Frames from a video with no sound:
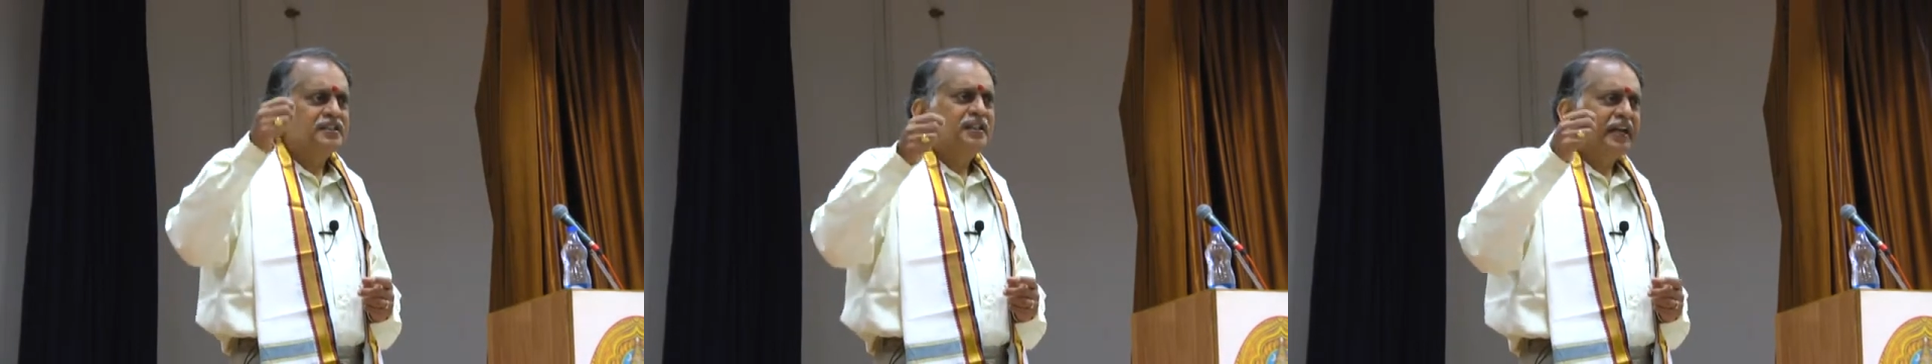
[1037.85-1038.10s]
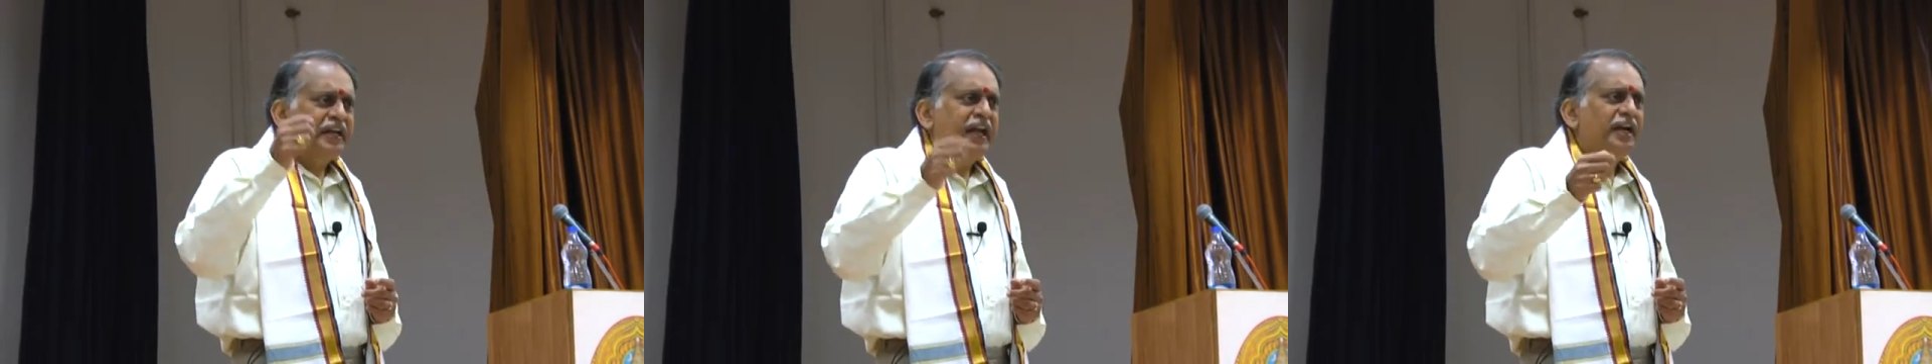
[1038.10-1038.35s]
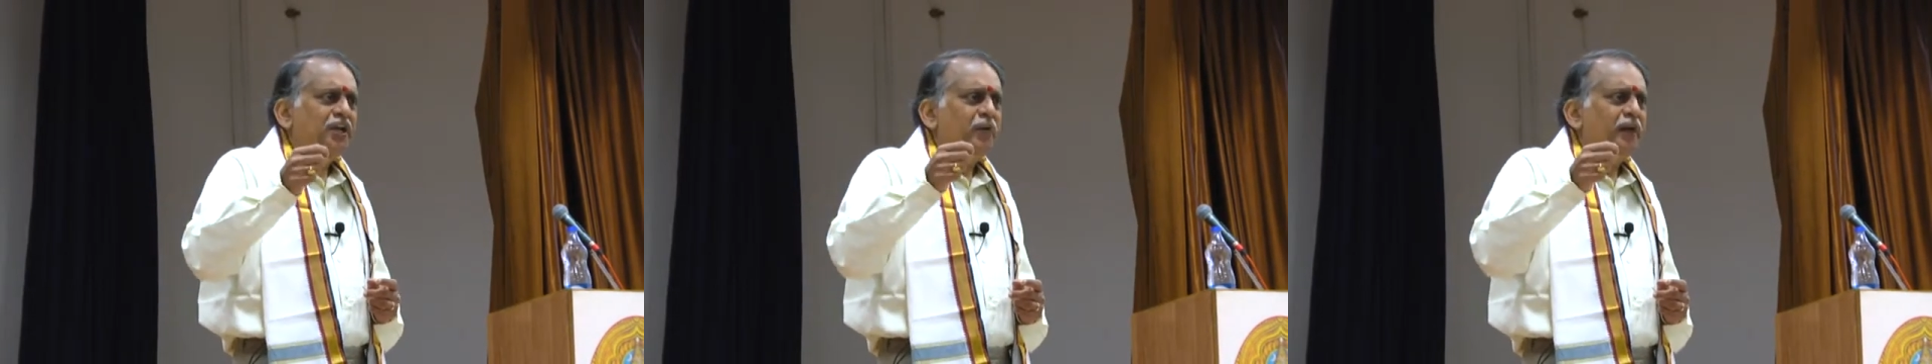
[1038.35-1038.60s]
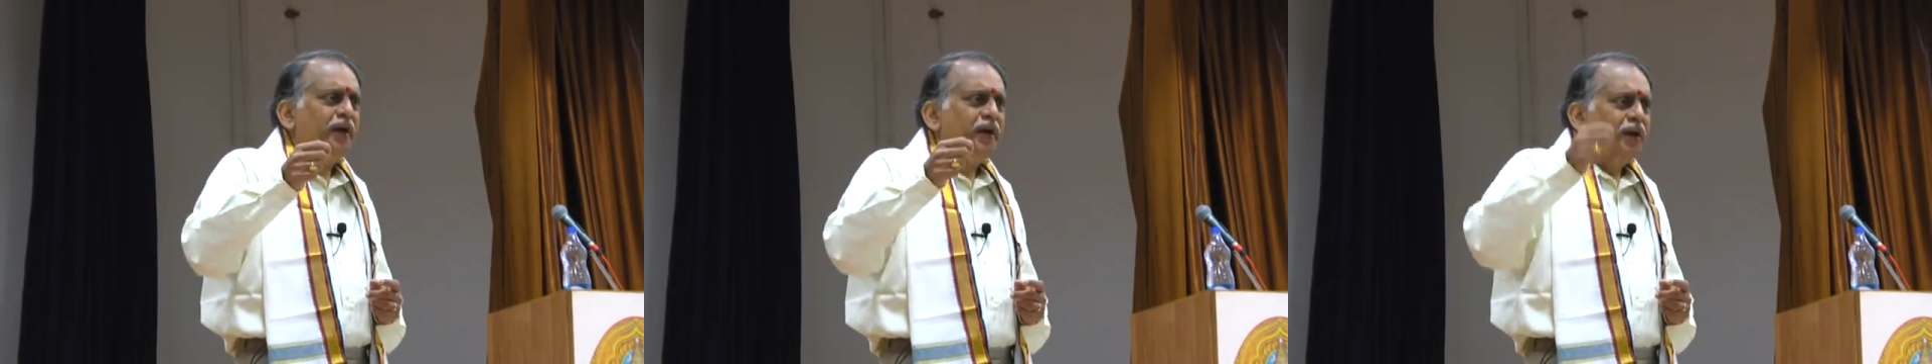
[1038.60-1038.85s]
the
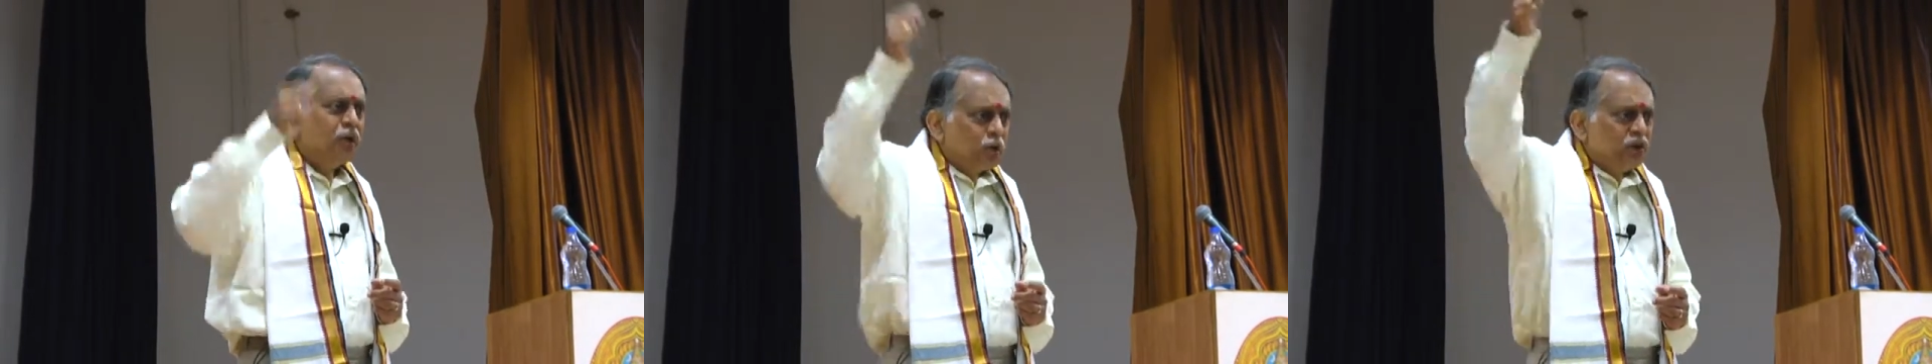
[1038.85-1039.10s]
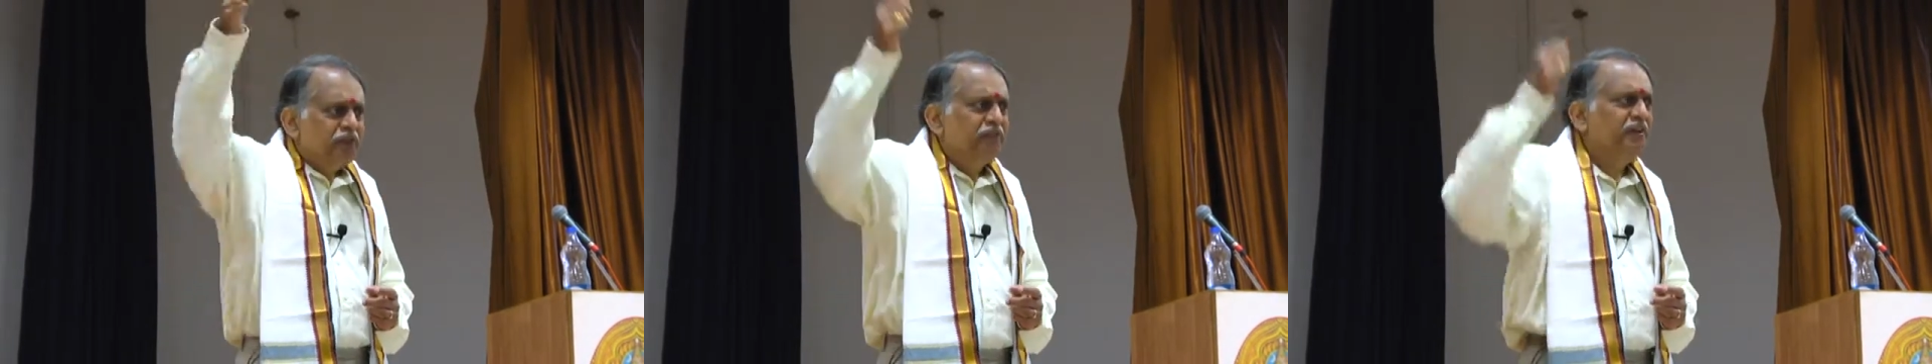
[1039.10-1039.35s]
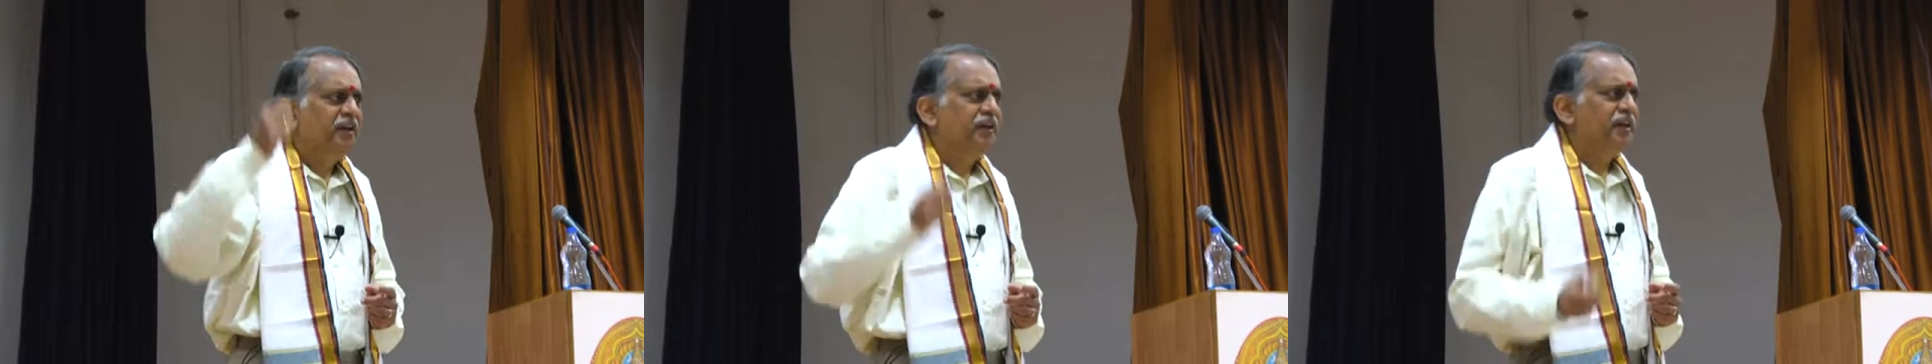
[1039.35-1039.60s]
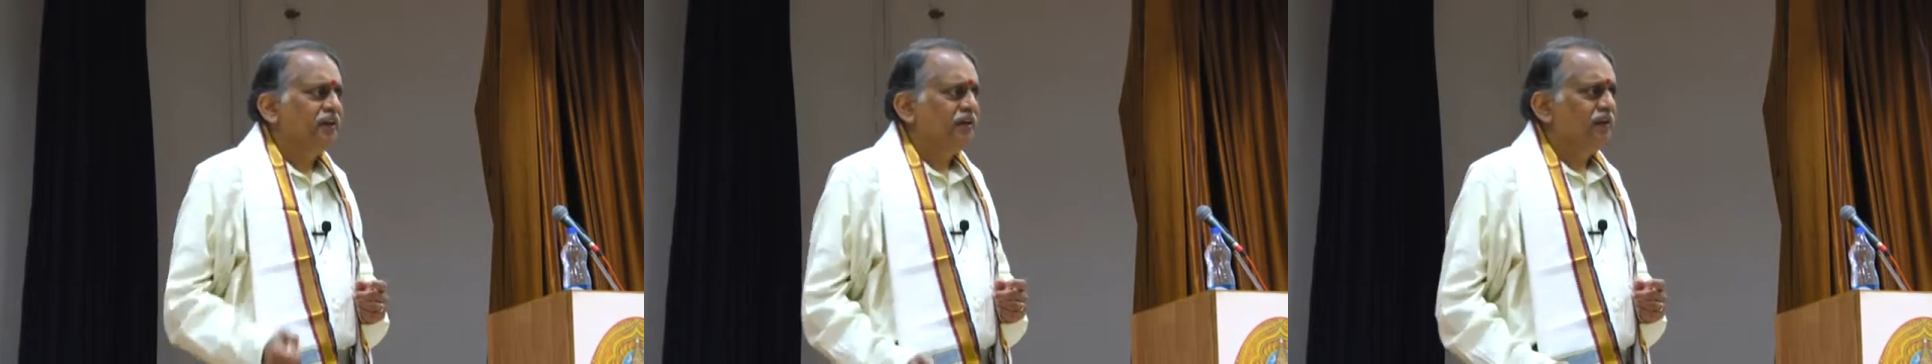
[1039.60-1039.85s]
gateway to the
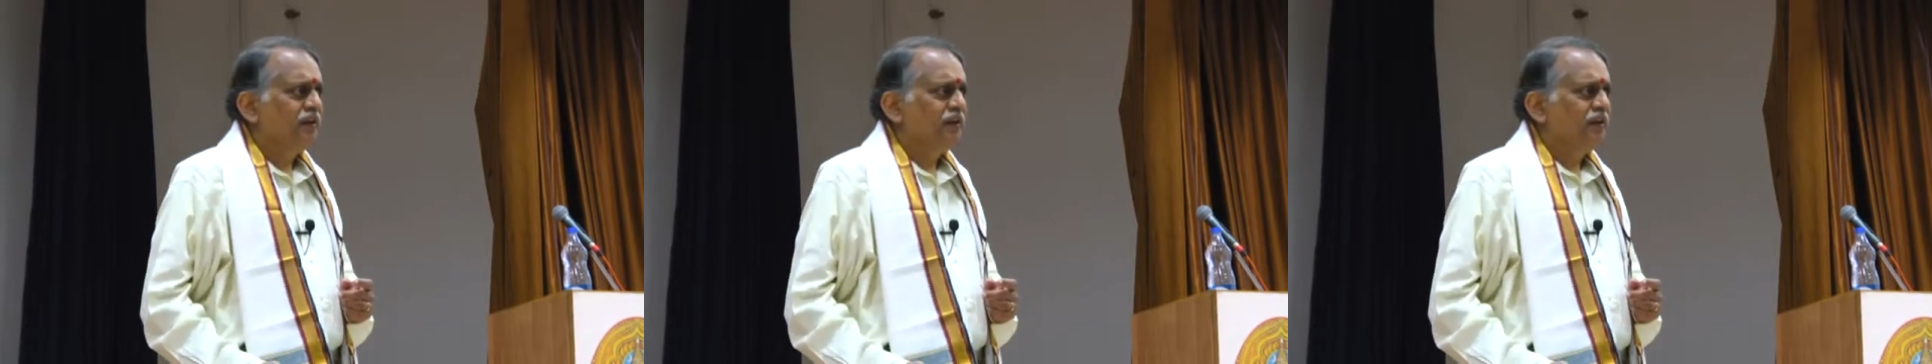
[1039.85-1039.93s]
divinity.